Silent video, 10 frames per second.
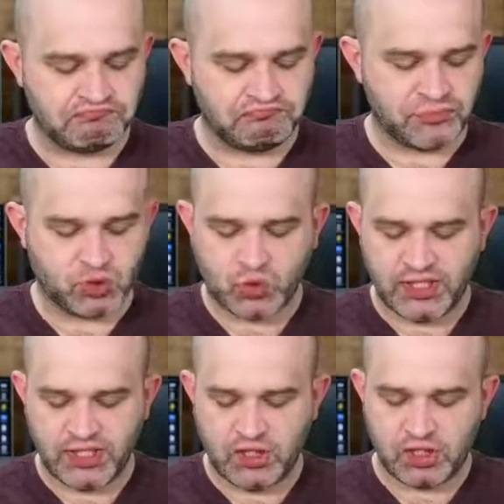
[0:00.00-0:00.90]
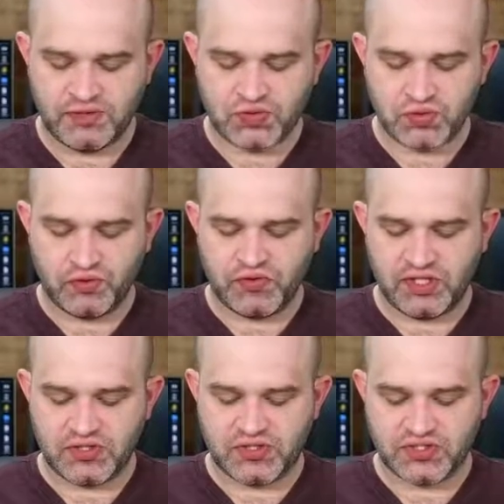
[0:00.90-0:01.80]
There's 1 here. This one only
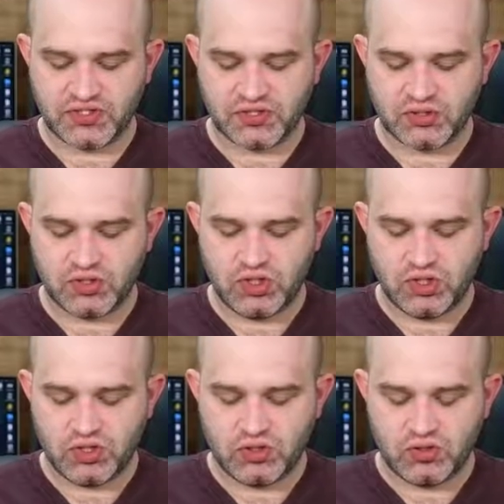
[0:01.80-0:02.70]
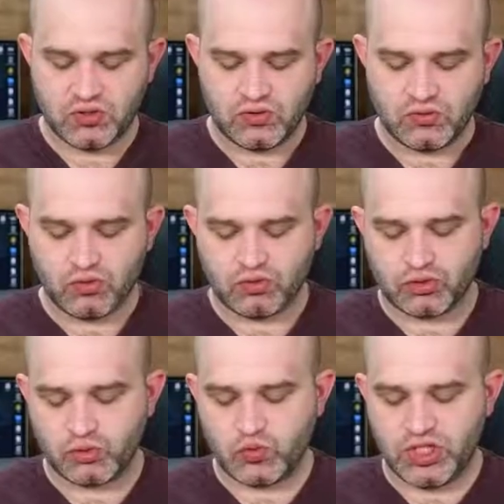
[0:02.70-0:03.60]
needs
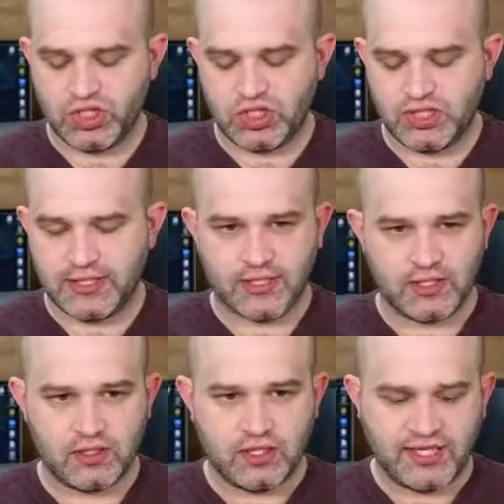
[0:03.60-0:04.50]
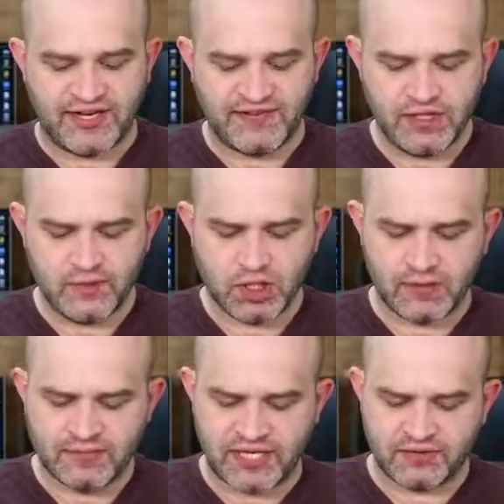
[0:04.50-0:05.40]
3. I think I'm going to go
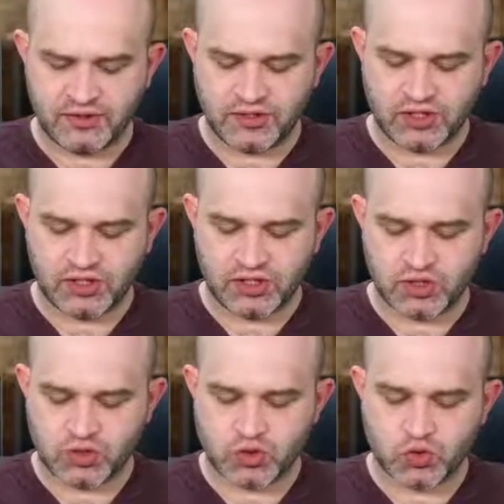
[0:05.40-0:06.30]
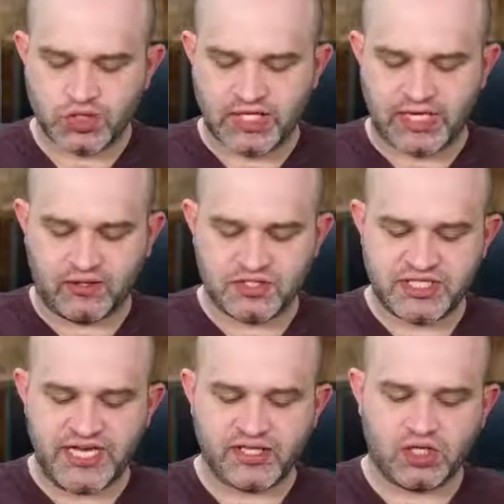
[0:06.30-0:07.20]
down to the tree house,
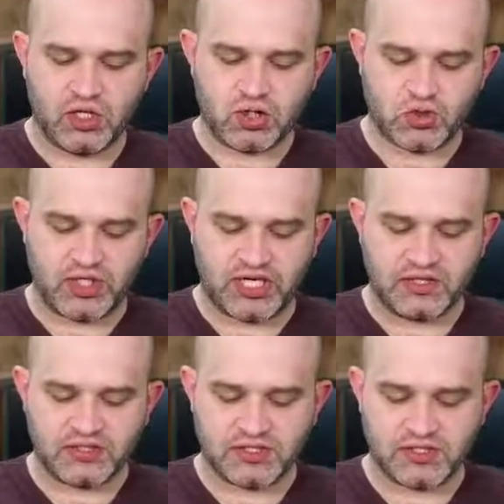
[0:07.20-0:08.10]
tag along tree house.